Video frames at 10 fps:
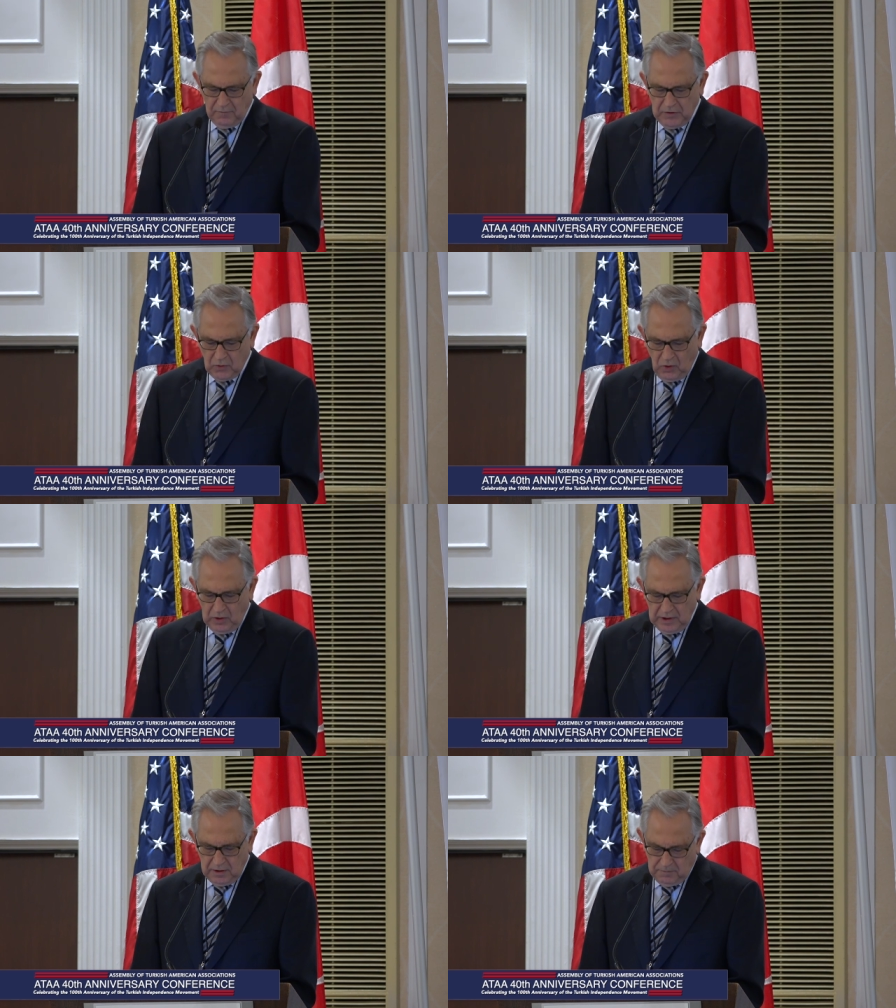with
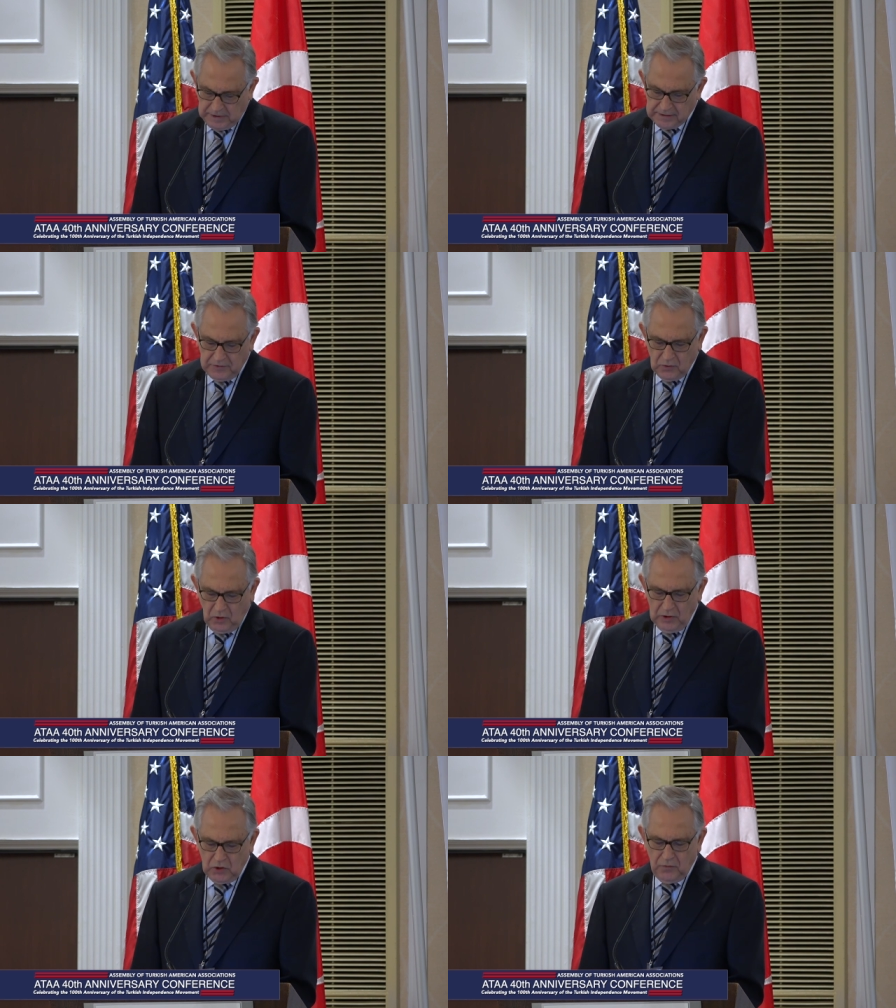only, but with
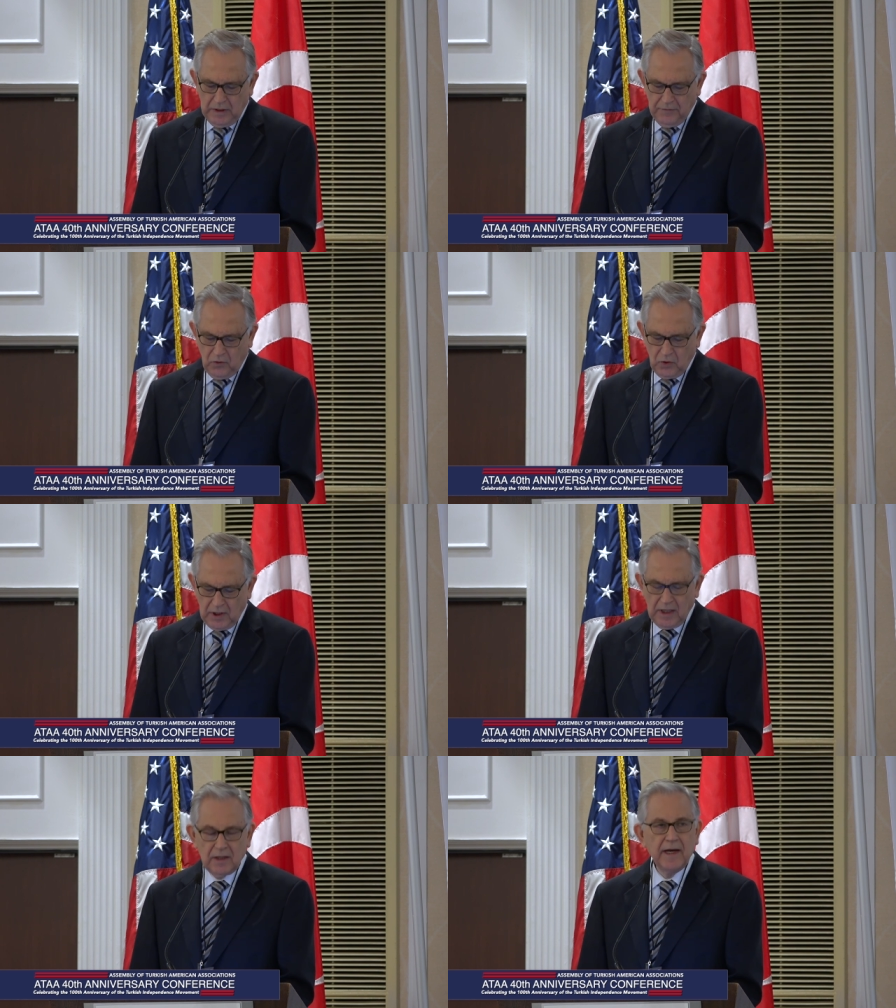only
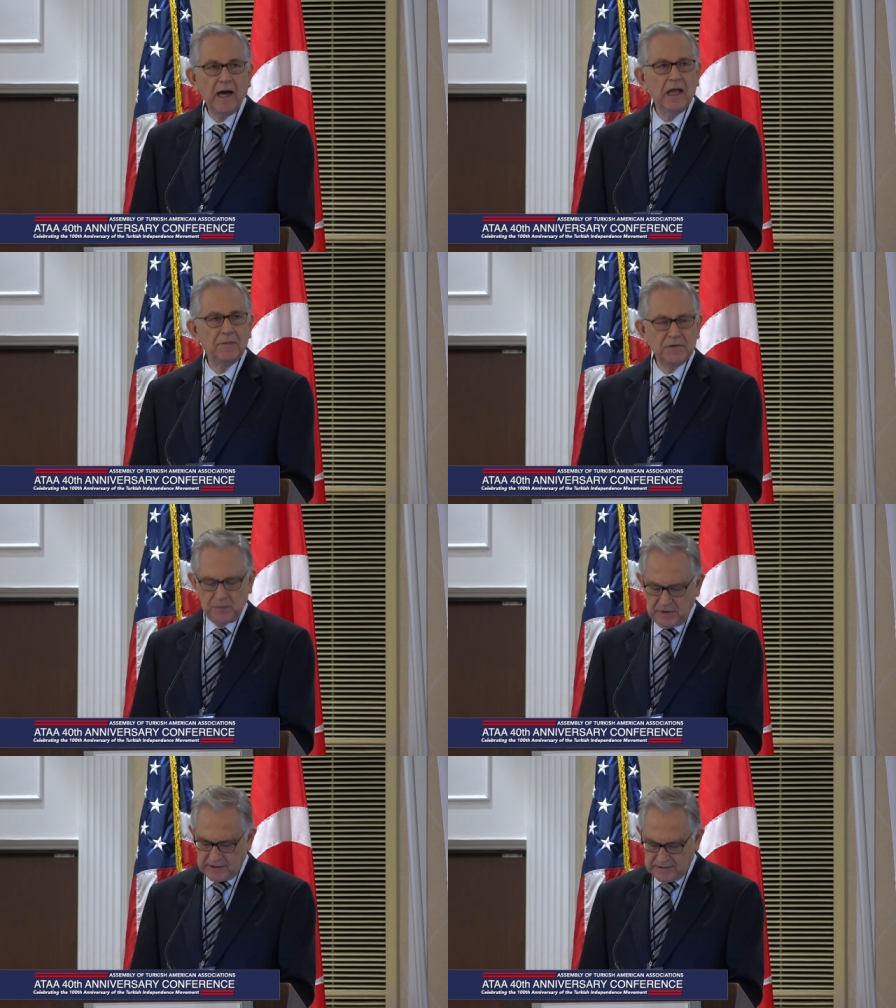24K dial-up
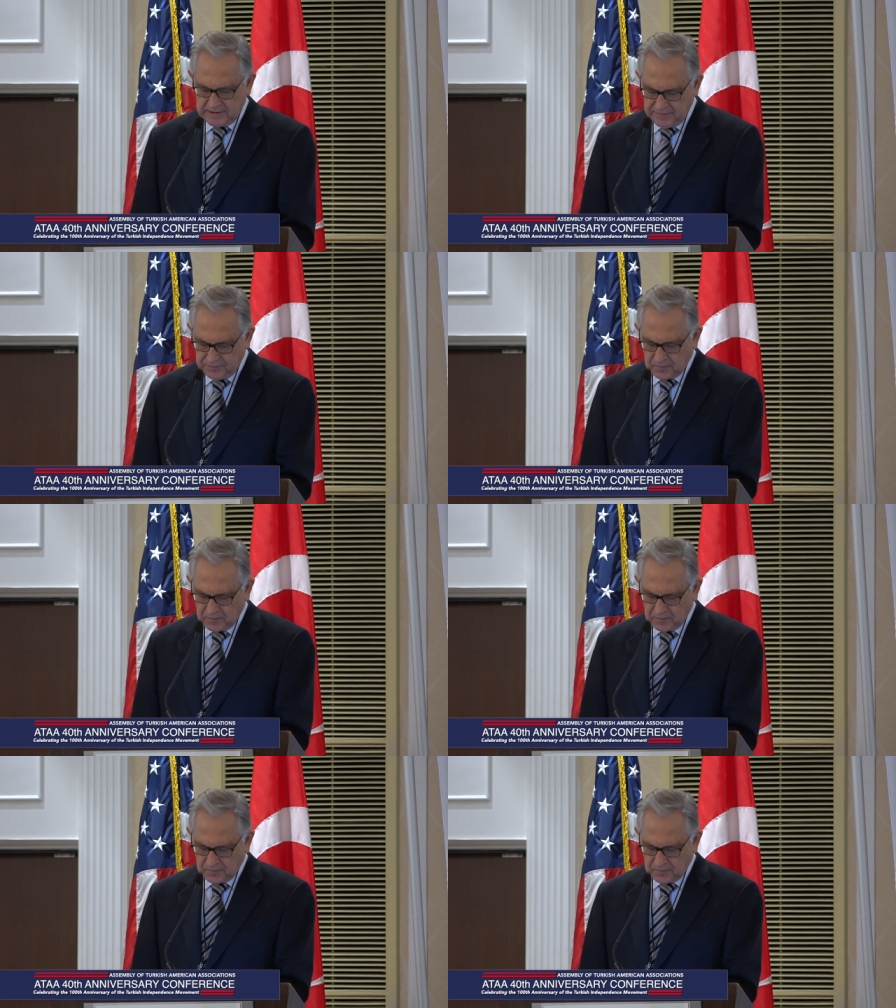speeds.